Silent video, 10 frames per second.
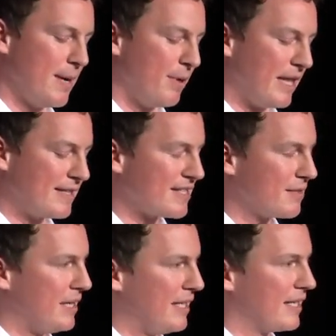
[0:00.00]
but that
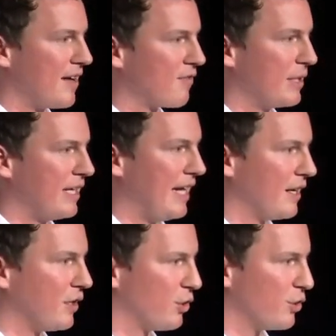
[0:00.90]
doesn't mean that government
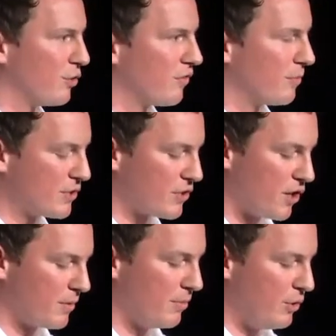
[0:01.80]
can't learn from the
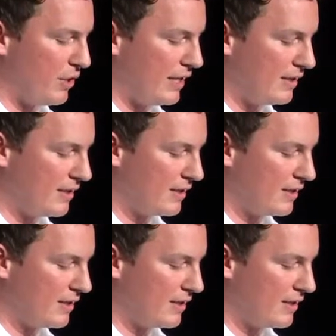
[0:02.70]
startup community,